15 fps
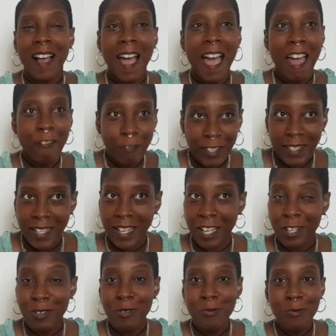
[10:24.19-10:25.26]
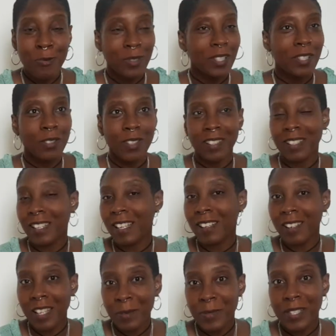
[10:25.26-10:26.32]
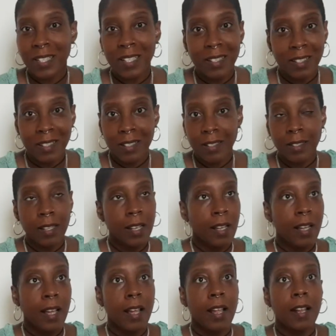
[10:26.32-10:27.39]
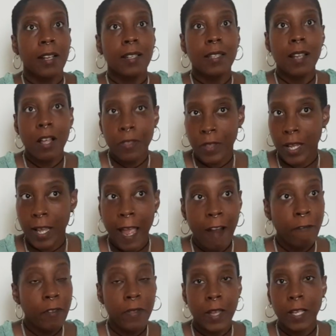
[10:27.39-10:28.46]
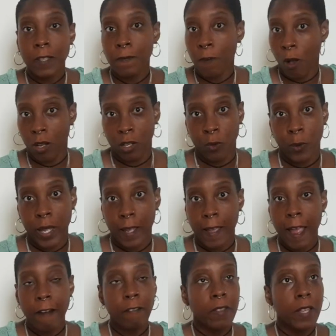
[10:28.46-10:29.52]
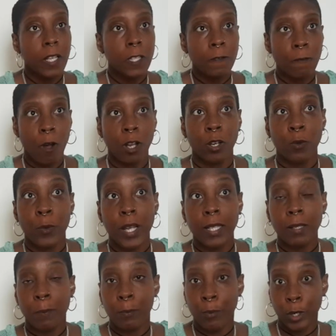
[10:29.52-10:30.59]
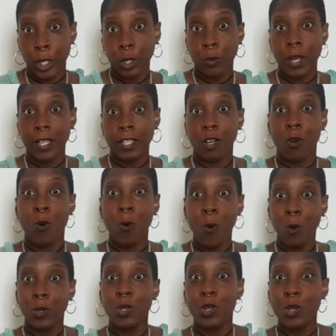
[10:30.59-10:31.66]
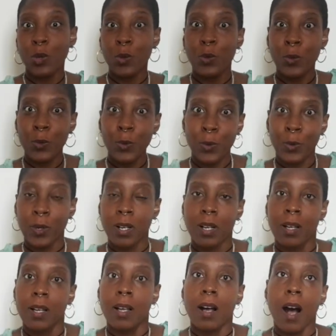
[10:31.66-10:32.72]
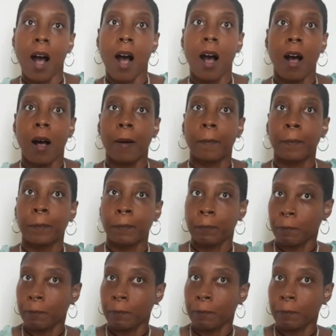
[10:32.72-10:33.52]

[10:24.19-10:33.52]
everything, new eclipse season. Nothing, everything's falling away. Everything's falling away to bring you into a whole new, um,